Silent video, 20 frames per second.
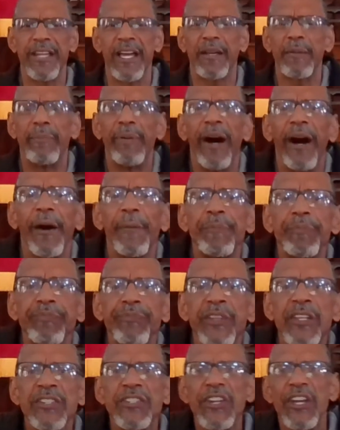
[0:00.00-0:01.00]
part.
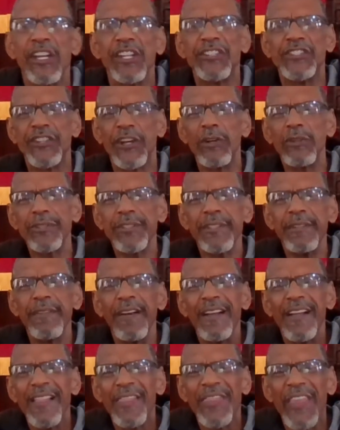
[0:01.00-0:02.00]
Saying, Joseph,
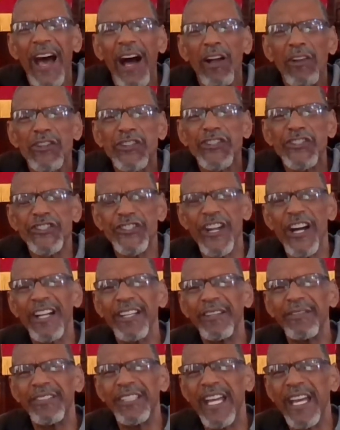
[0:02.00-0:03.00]
thou son of
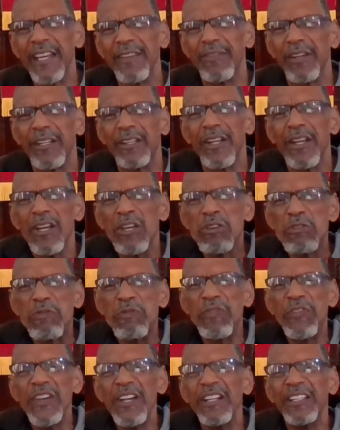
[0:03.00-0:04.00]
David,
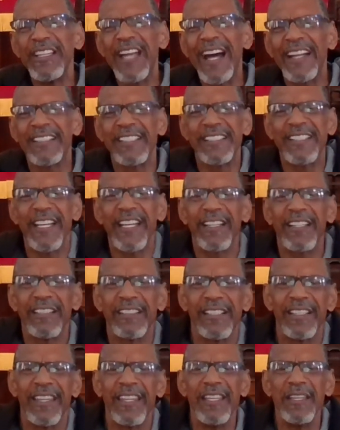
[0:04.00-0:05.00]
Fear not to take unto
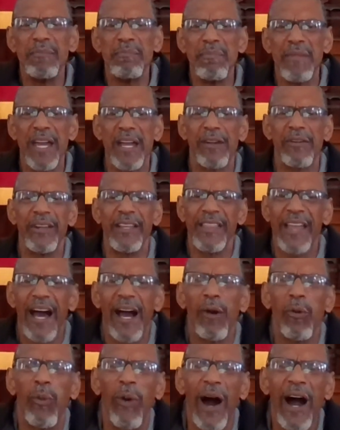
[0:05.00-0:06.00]
thee Mary thy
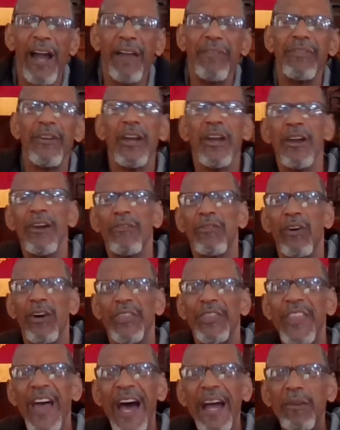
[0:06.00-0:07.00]
wife, for
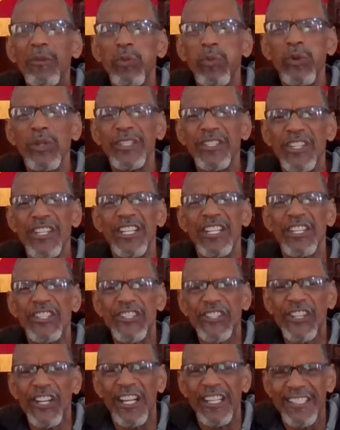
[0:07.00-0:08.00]
that which is
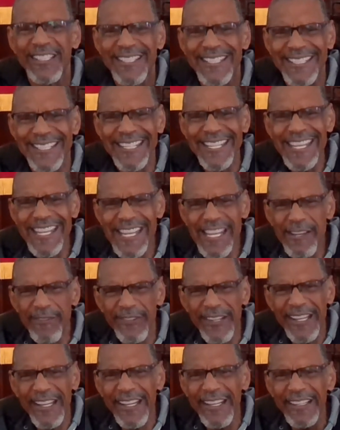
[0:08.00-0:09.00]
conceived
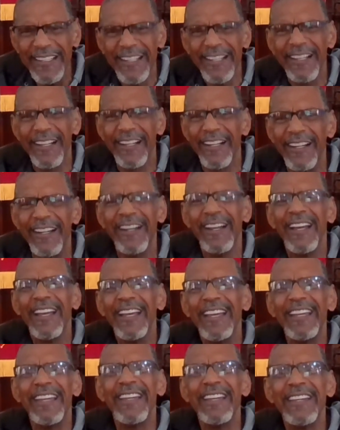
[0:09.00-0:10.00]
in her
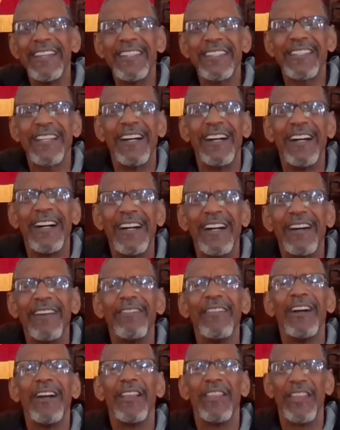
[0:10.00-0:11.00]
is of
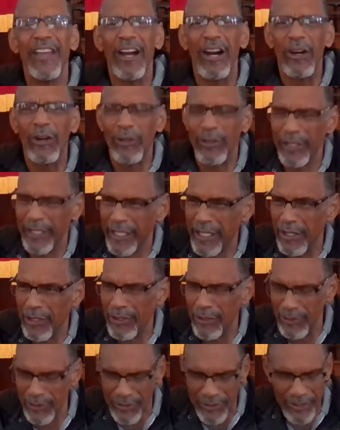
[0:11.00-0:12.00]
the Holy
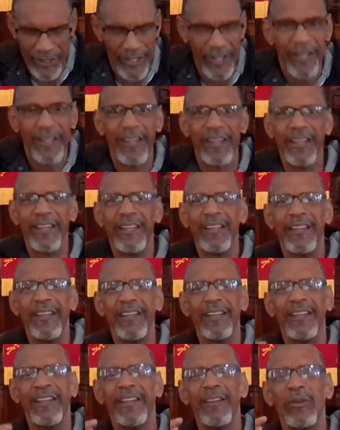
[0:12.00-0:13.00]
Ghost. And, and,
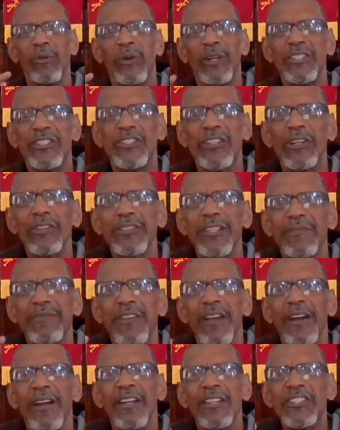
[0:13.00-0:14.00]
and what Joseph
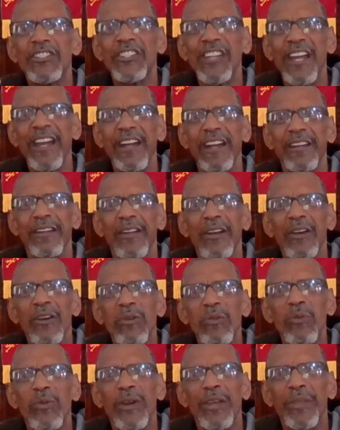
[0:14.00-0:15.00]
shared
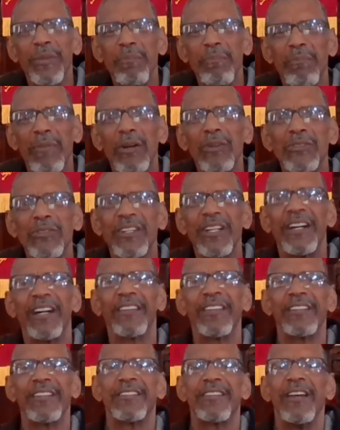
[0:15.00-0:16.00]
with most
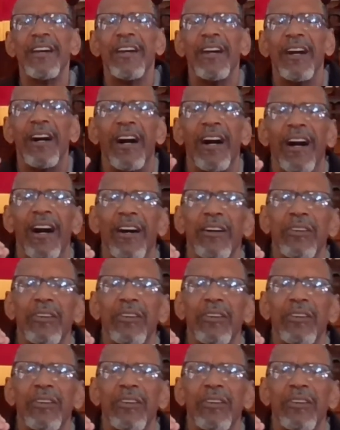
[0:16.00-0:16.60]
others uh, who